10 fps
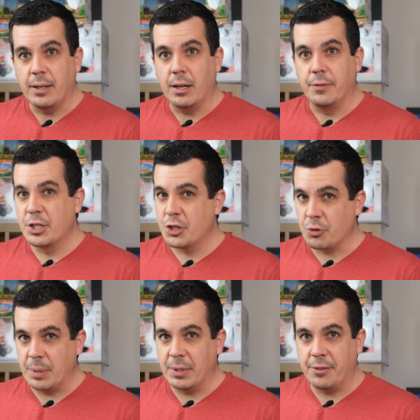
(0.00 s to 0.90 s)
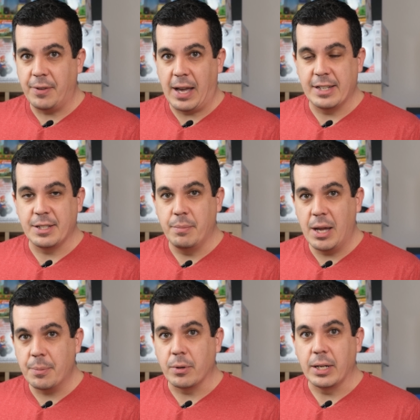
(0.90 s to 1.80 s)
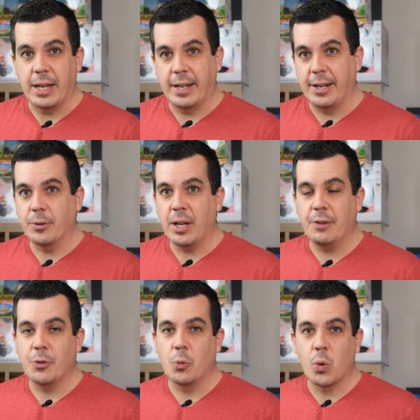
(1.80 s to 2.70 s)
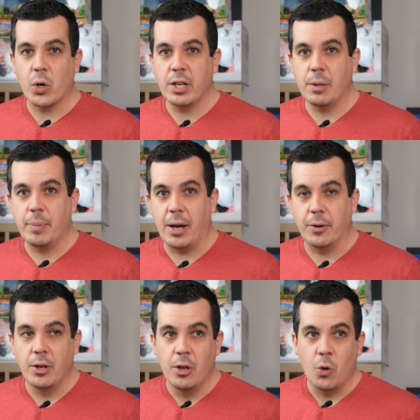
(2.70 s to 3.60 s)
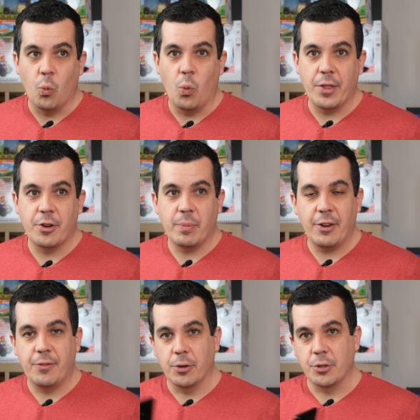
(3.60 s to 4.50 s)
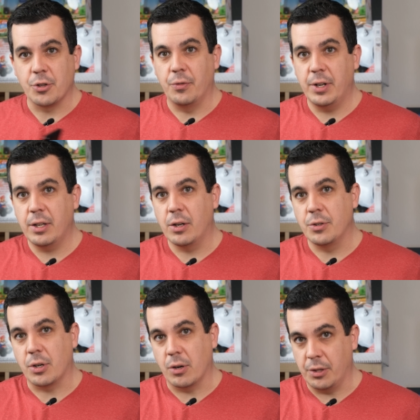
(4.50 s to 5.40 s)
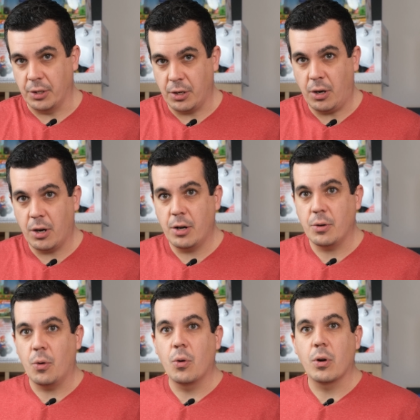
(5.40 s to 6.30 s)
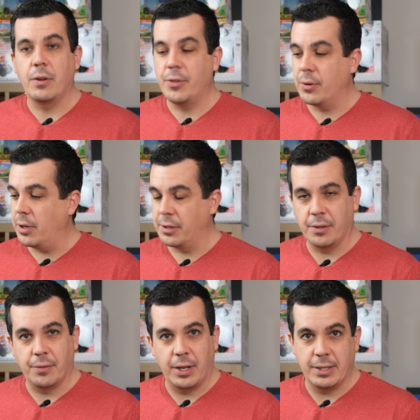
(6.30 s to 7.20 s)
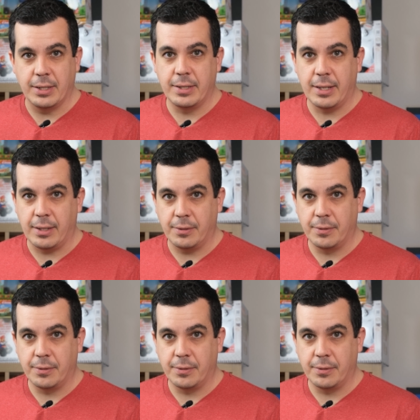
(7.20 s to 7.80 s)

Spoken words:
of extremely fast memory, and I don't have to worry about whether my photos or videos are on the card or if they're on the device itself.